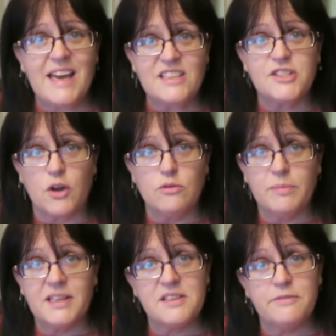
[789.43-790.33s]
8 stone
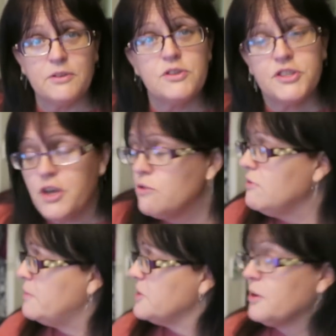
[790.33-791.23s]
because I feel so
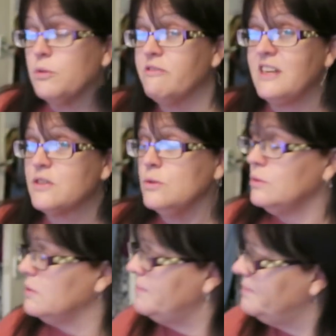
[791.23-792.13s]
rubbish, I don't want to eat at
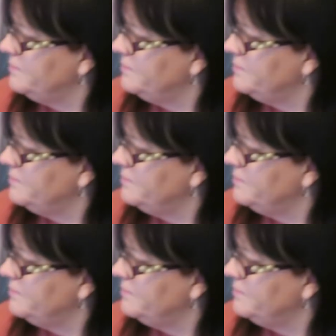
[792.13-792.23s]
all.